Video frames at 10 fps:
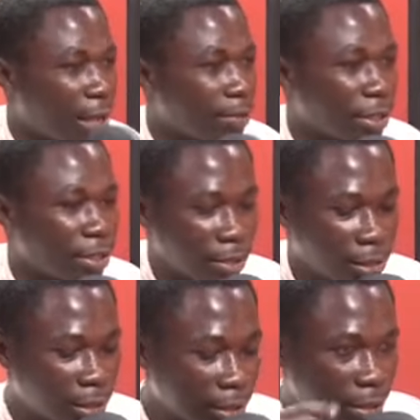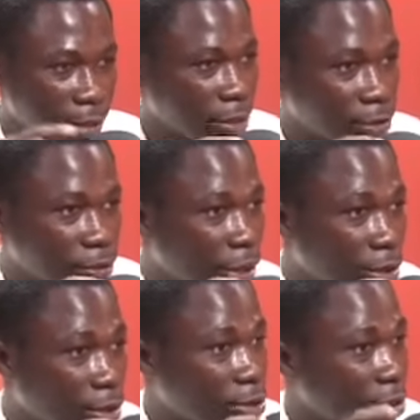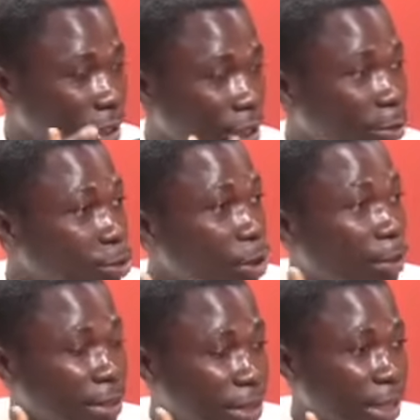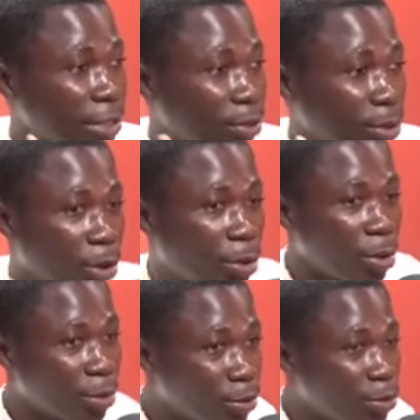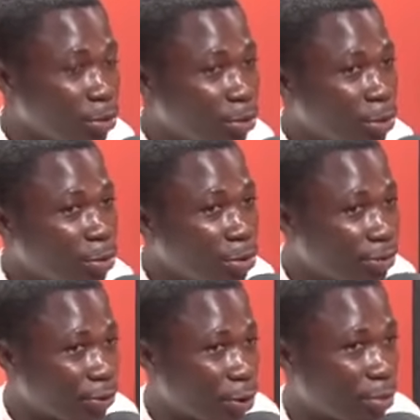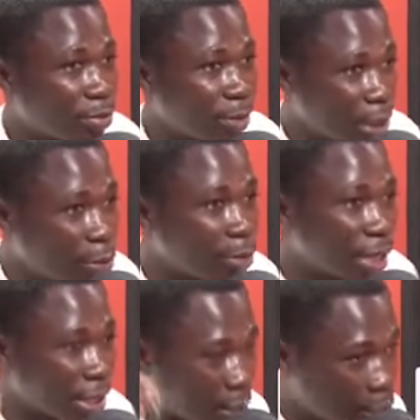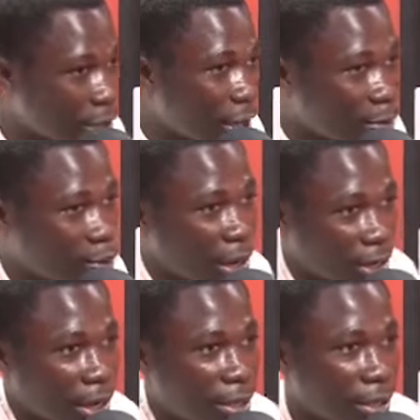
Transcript: be, now dreadlocks in India, no so ever start too because we will move from my hometown then we come to Accra here.